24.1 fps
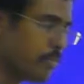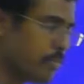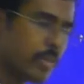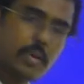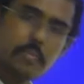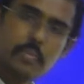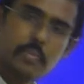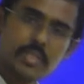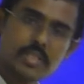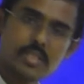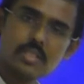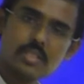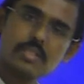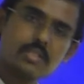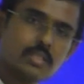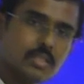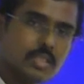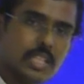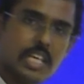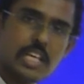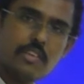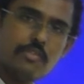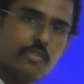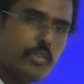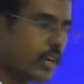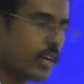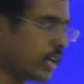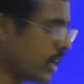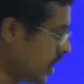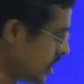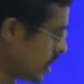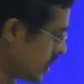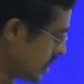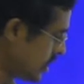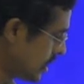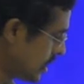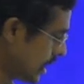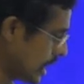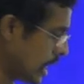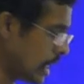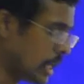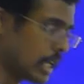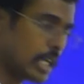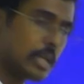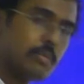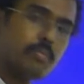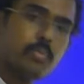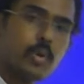purpose, therefore it is general
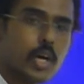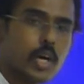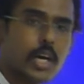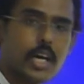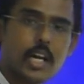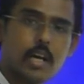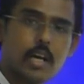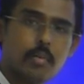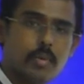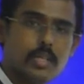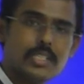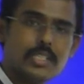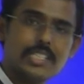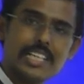reprogrammable